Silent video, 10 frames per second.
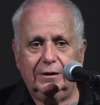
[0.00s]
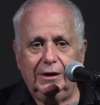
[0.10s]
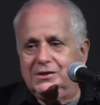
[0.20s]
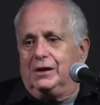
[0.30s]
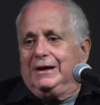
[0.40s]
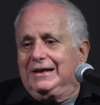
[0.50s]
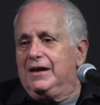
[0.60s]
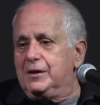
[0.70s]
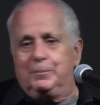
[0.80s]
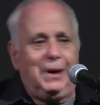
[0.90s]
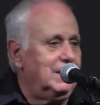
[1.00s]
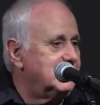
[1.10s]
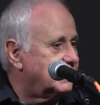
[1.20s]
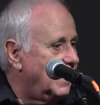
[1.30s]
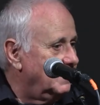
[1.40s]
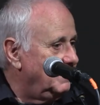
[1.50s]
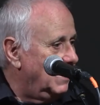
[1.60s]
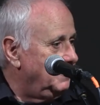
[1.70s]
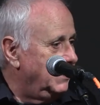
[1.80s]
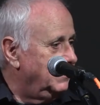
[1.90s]
Is there another Palestine
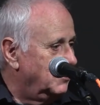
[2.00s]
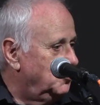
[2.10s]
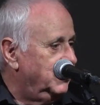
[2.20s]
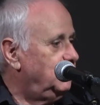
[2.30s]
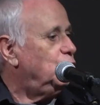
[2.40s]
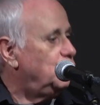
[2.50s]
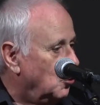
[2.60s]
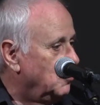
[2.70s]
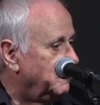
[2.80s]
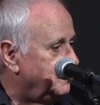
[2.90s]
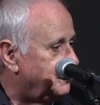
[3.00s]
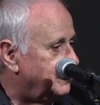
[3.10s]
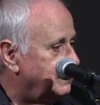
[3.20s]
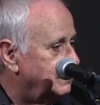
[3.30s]
maybe that we don't know of?